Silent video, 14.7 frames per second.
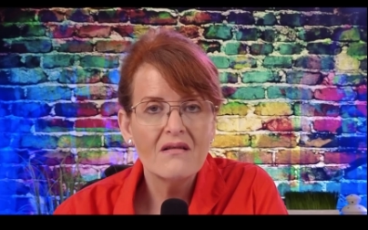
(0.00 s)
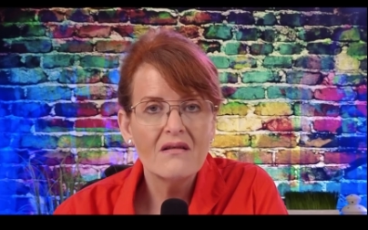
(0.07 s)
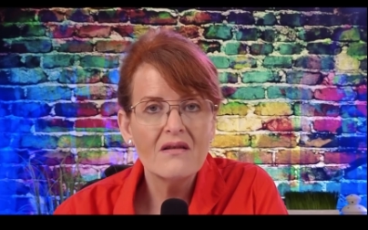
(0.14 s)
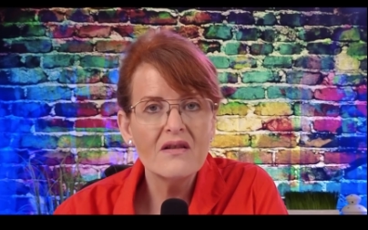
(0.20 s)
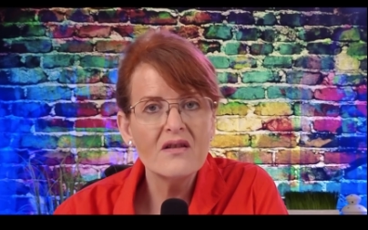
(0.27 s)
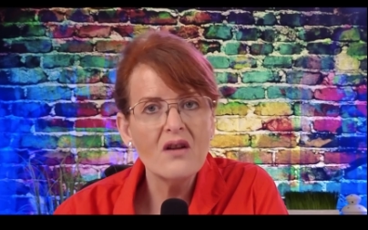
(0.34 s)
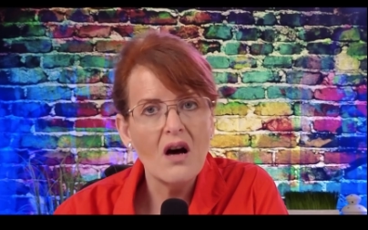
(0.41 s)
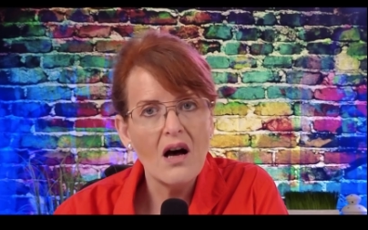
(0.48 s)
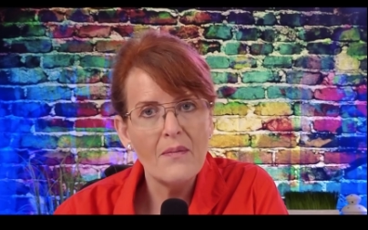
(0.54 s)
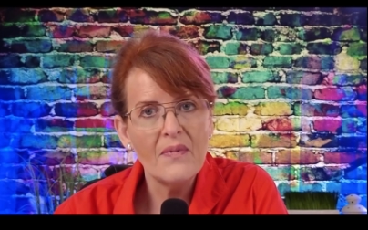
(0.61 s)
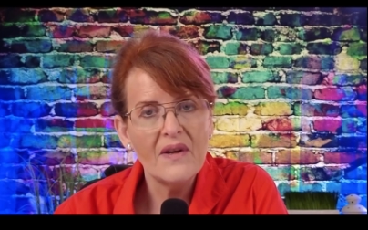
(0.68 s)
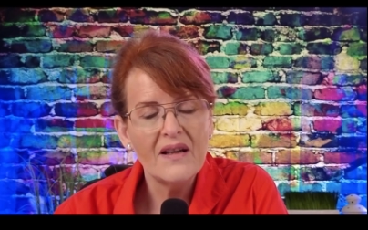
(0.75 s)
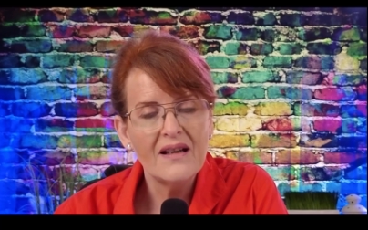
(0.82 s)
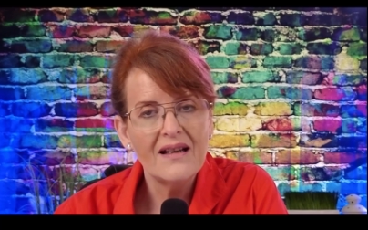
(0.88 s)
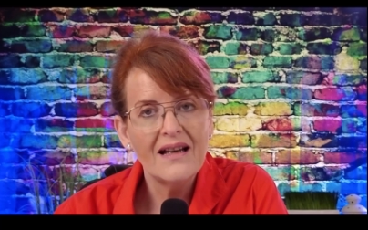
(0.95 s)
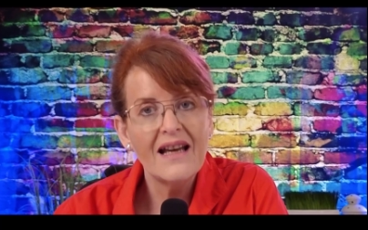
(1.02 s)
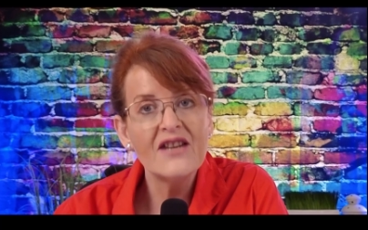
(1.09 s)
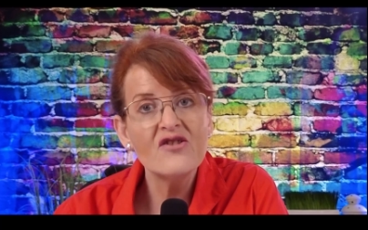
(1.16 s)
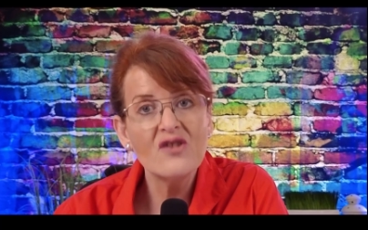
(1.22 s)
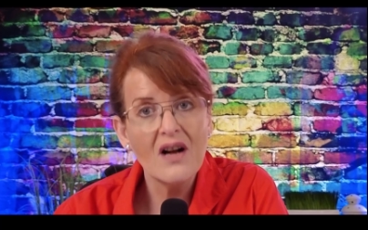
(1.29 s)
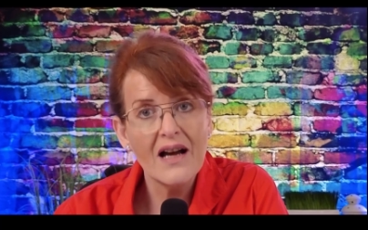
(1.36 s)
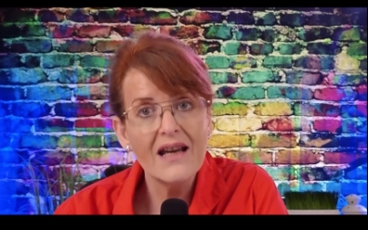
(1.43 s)
stop and
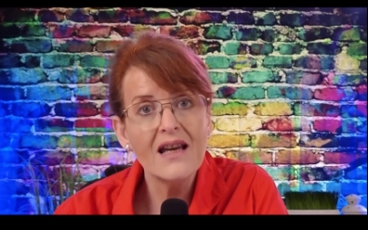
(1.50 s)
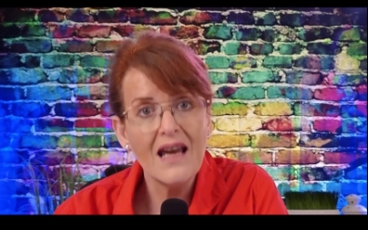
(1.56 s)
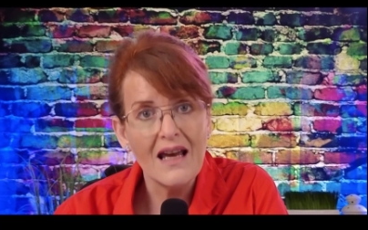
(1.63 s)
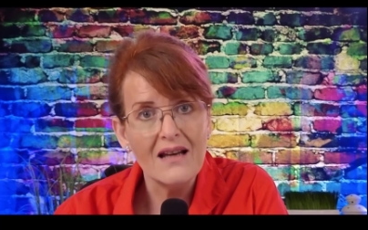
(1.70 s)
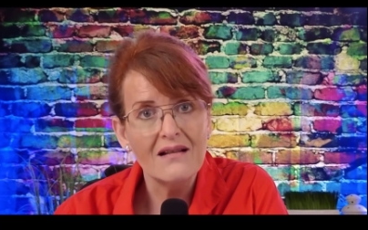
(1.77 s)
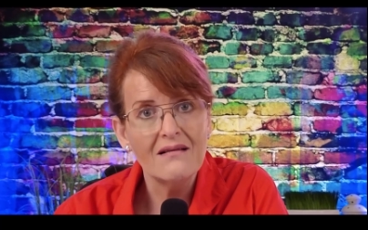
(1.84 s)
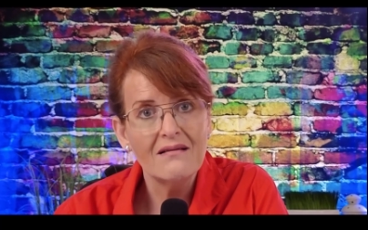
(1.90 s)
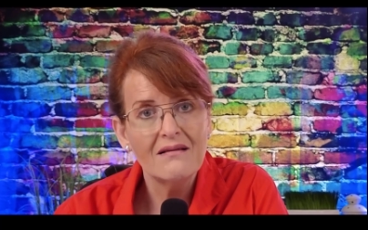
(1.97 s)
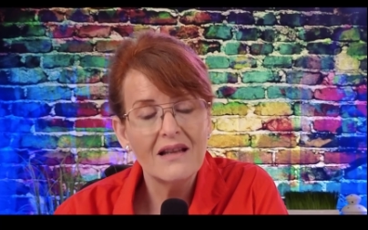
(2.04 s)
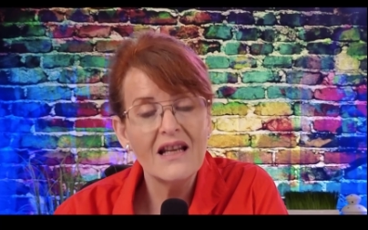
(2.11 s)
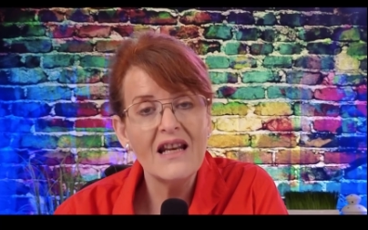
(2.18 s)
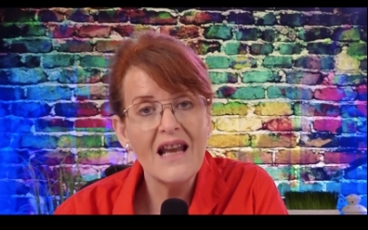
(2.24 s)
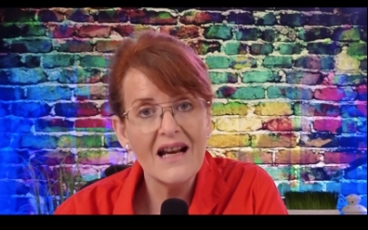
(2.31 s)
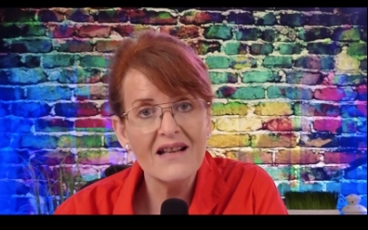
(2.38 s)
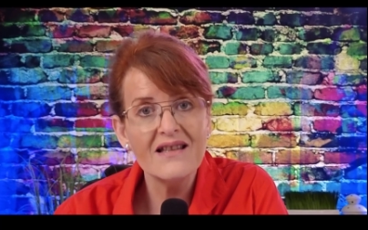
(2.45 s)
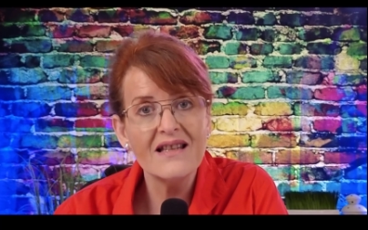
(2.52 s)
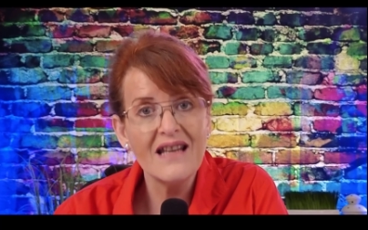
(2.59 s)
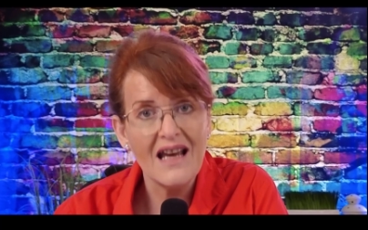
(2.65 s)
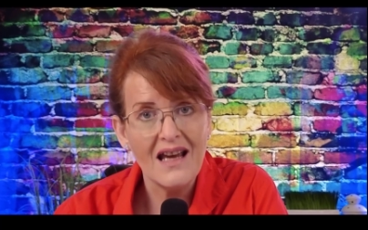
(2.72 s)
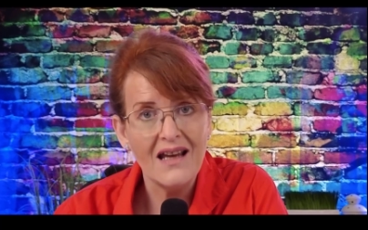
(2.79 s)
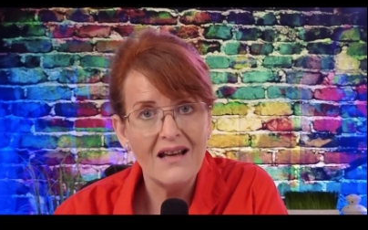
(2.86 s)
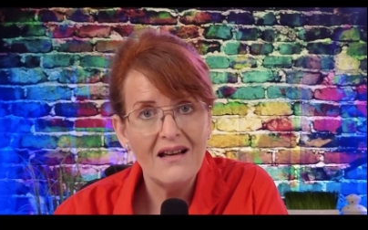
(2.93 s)
try again the next
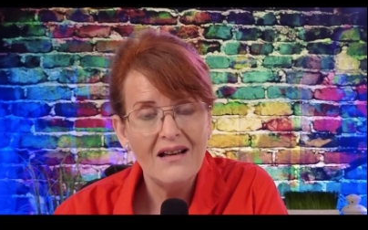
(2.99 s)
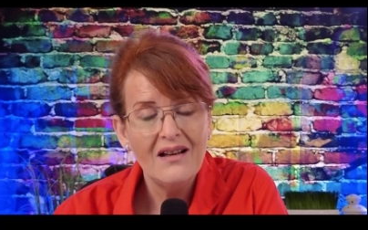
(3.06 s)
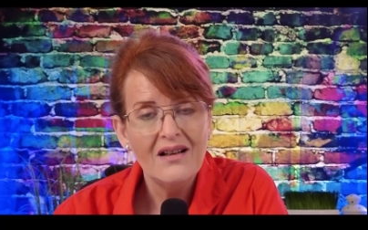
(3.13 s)
day,